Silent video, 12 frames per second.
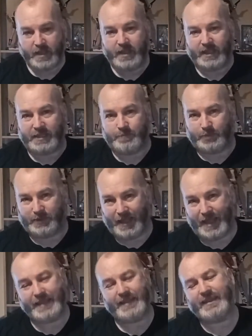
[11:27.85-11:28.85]
He
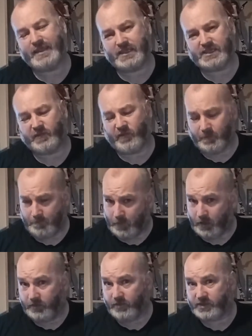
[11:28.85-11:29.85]
planned this for
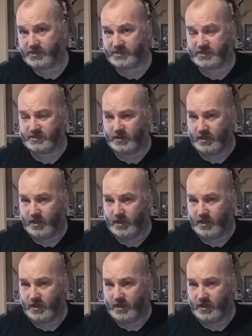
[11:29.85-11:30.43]
months.